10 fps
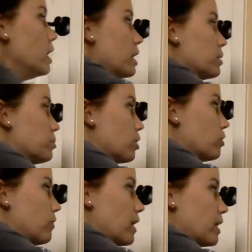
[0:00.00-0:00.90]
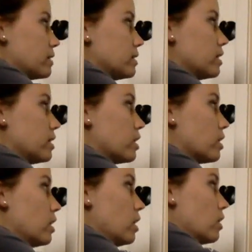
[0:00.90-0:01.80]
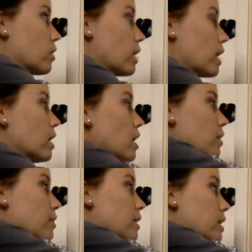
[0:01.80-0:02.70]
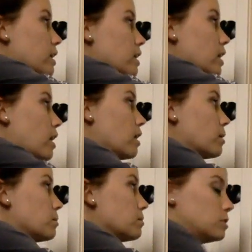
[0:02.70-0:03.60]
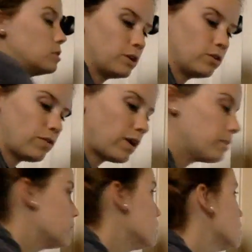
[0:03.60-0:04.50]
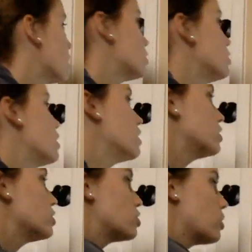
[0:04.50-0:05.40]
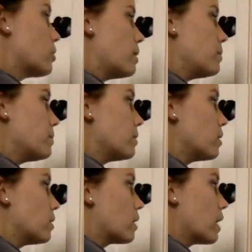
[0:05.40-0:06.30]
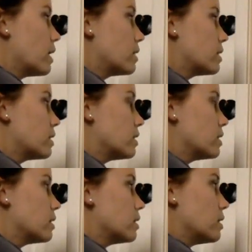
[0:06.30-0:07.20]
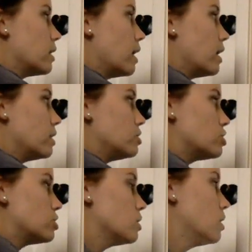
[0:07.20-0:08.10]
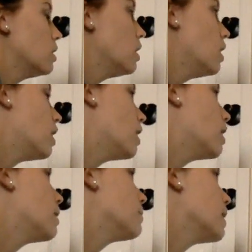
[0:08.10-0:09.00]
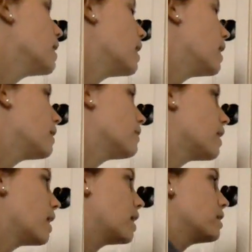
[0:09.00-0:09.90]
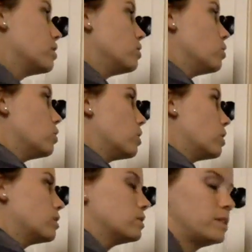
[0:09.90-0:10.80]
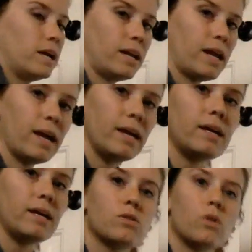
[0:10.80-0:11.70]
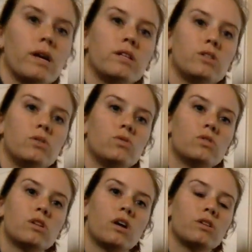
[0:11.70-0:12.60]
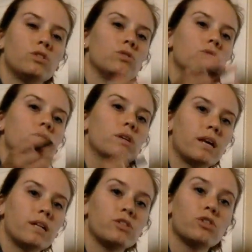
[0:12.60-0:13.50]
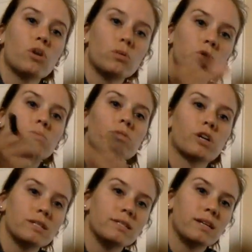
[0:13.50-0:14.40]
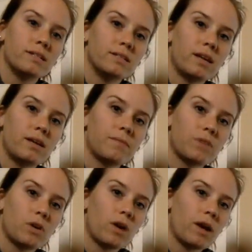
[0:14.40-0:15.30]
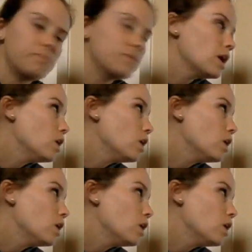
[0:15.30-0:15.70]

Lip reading: in prophase here, okay, the spindle fibers are starting to show up, okay, at the edge, and then your DNA is going to start to condense. Your chromosomes are condensing. Okay,